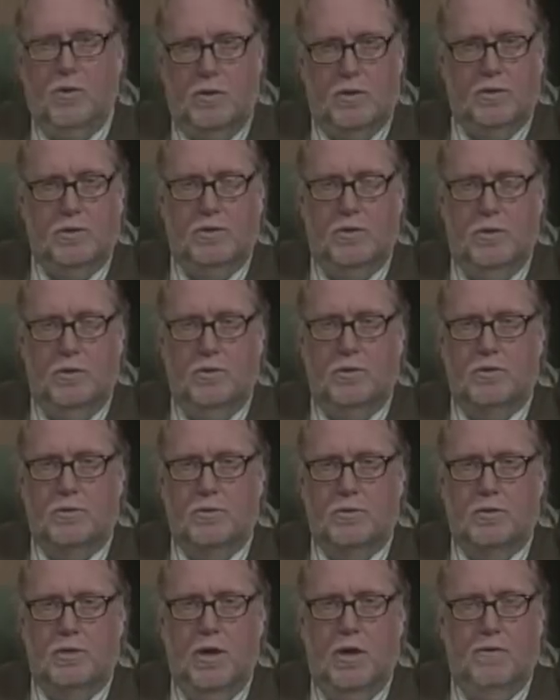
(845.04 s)
a student
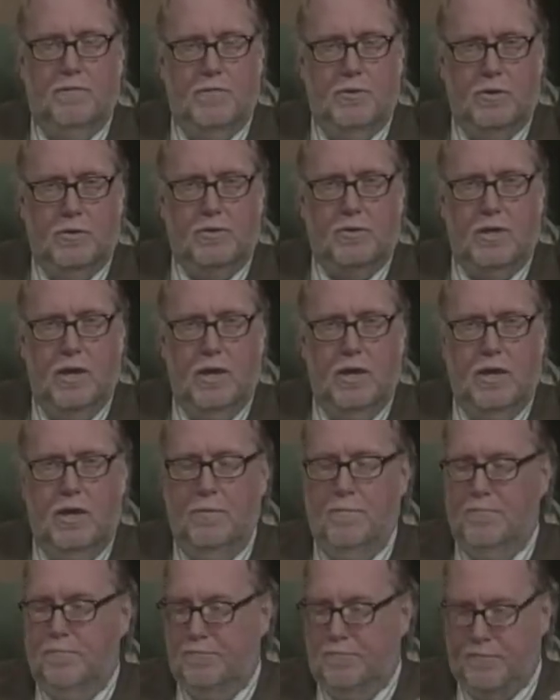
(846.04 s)
yourself and you're thinking,
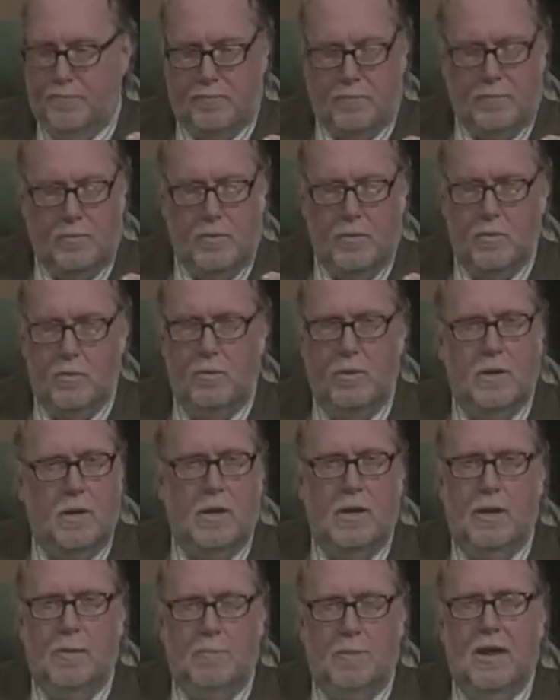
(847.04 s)

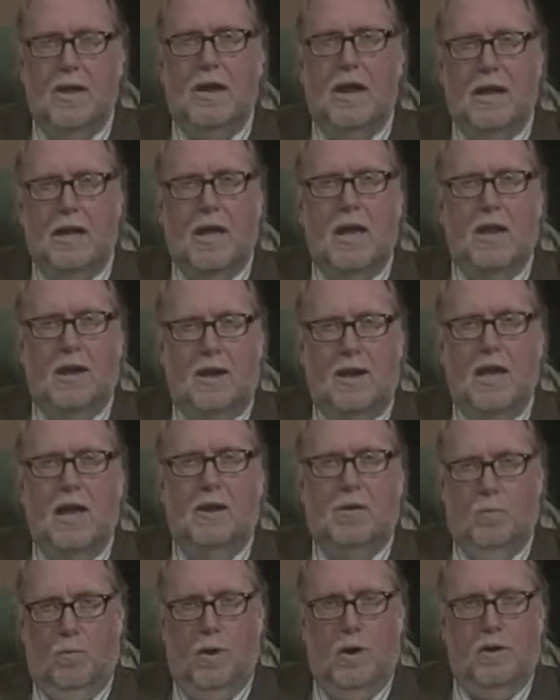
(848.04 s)
man, I kind of
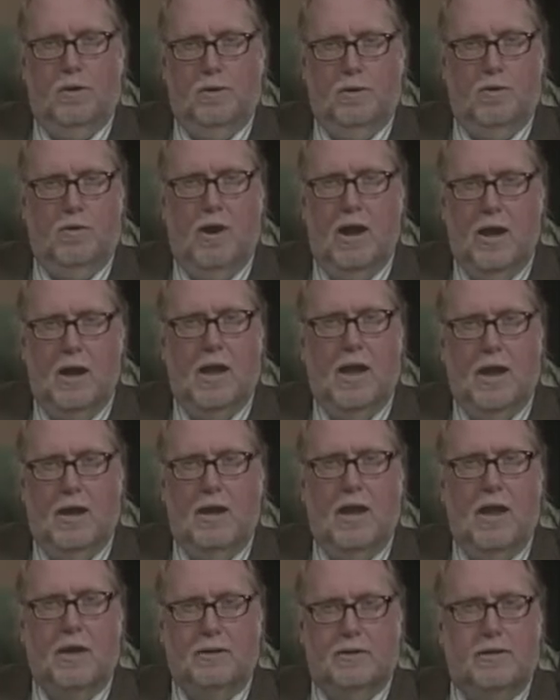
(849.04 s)
like welding, or I
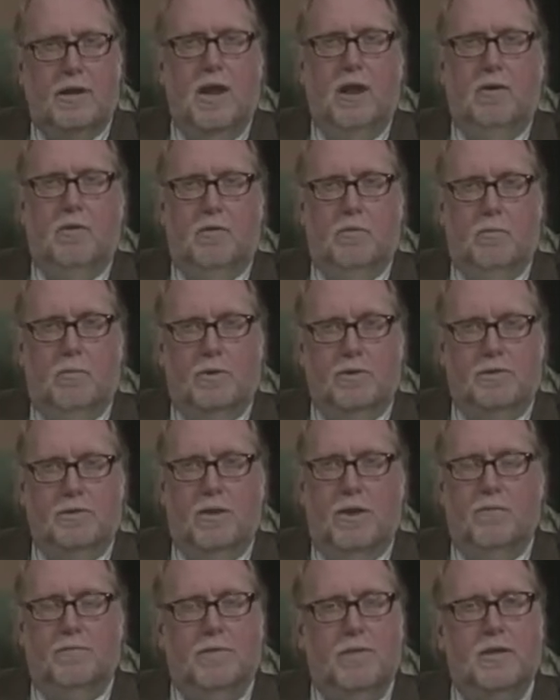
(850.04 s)
like tinkering with
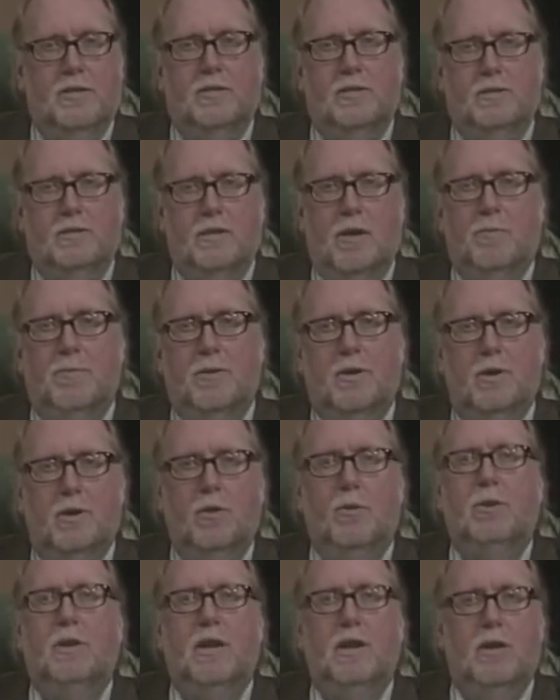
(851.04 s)
stuff, this is something
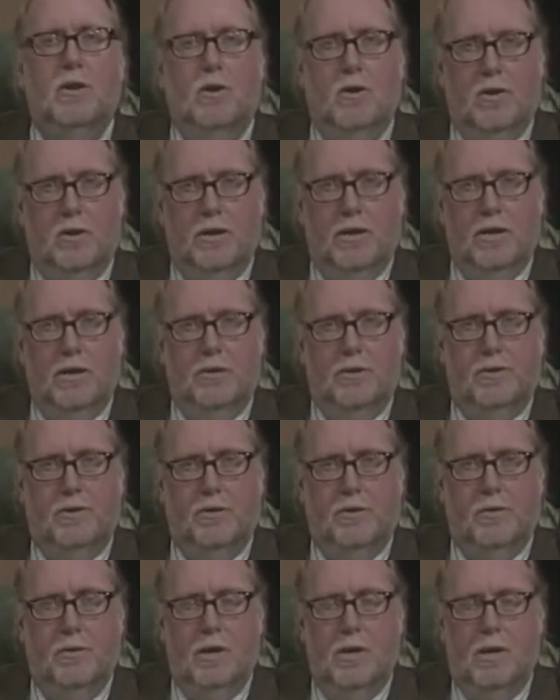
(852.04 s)
you need to look
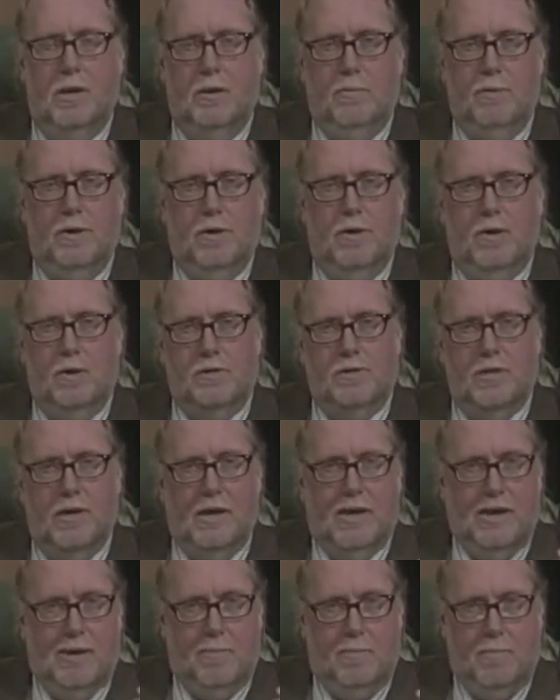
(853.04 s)
into, because
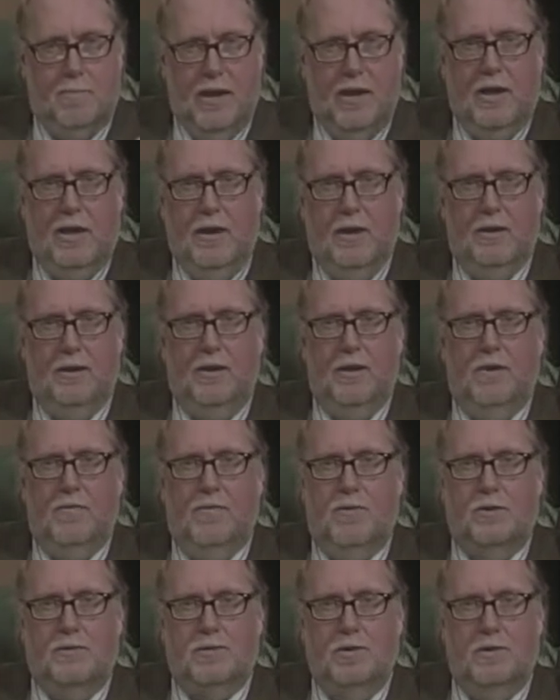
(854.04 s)
making a
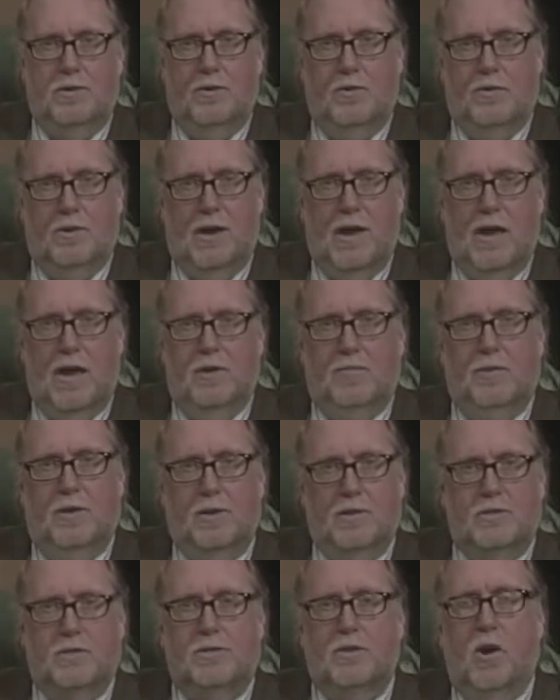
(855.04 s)
difference in your life
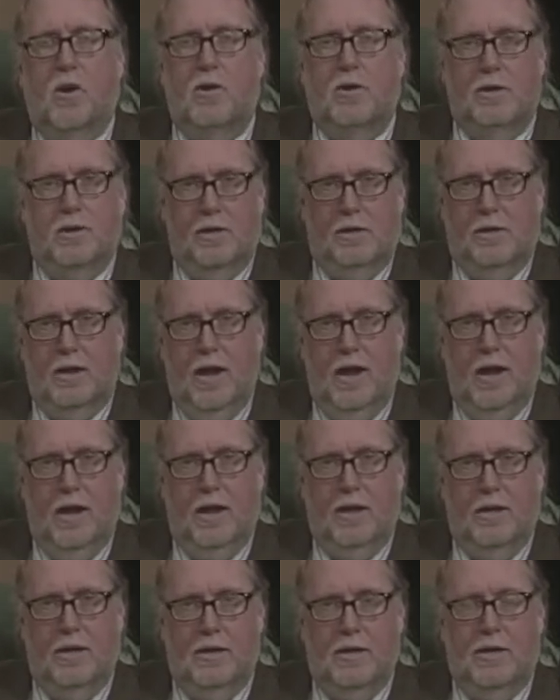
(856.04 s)
can start
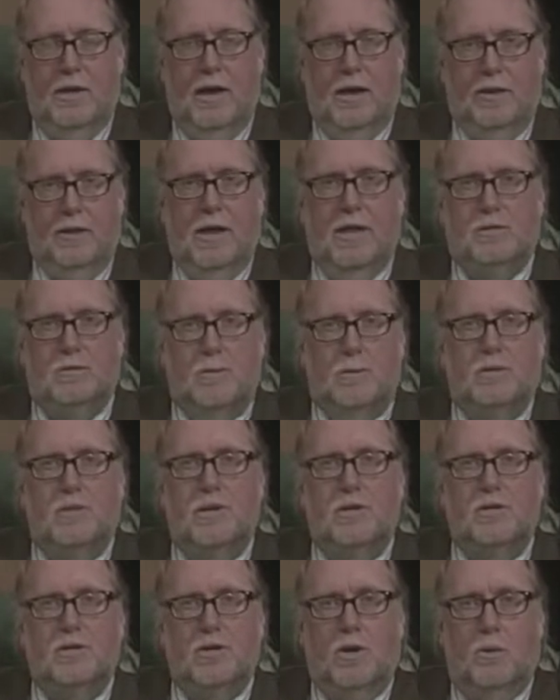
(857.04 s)
today. And that's what
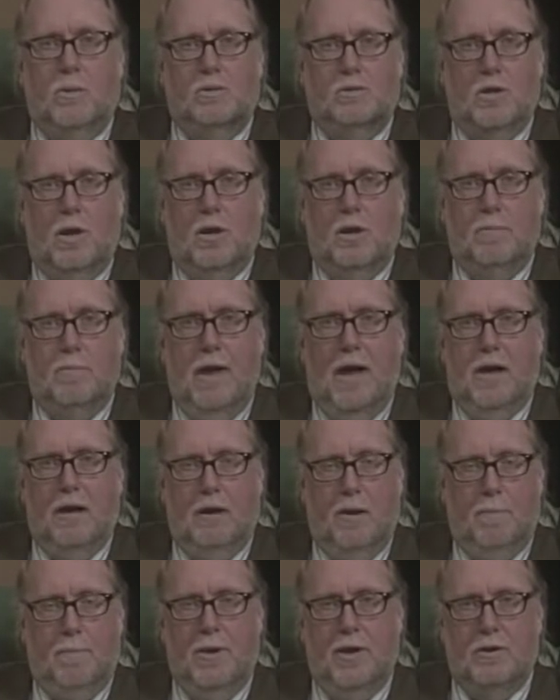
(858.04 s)
this show is all about,
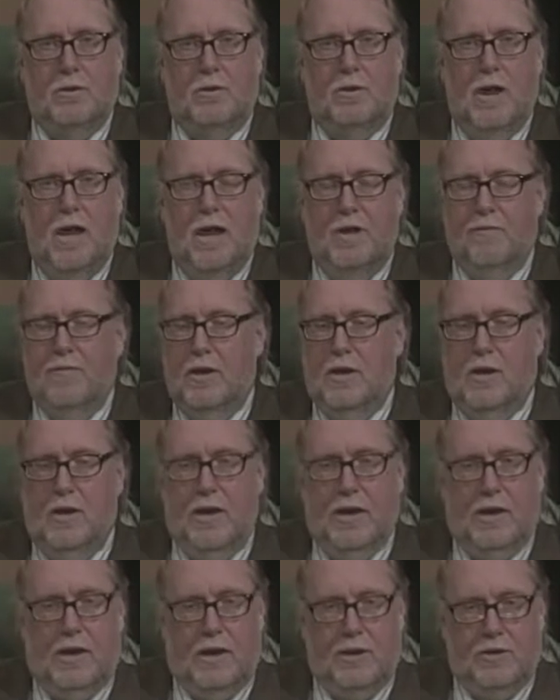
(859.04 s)
a better life.
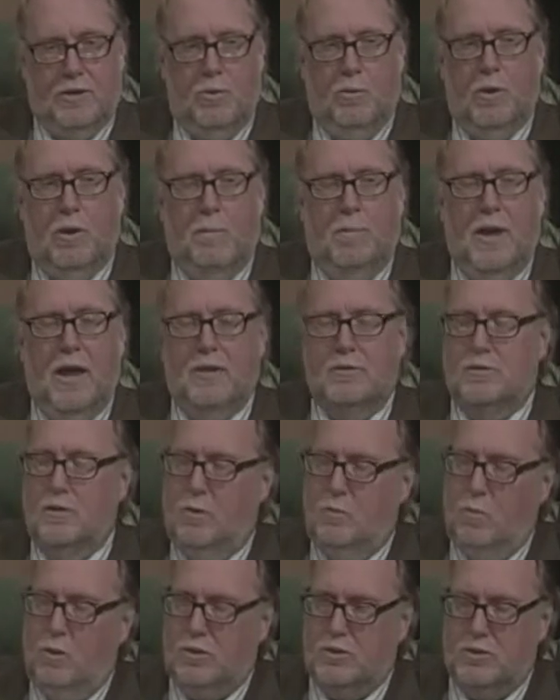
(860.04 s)
And I do want to pass
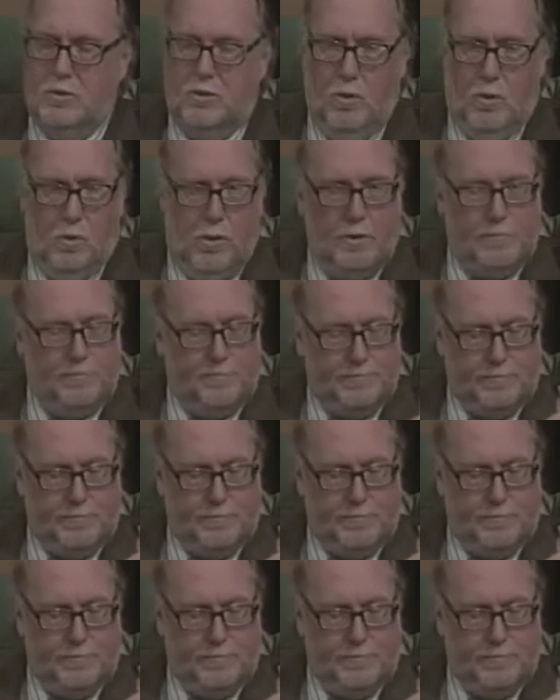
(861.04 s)
on one story.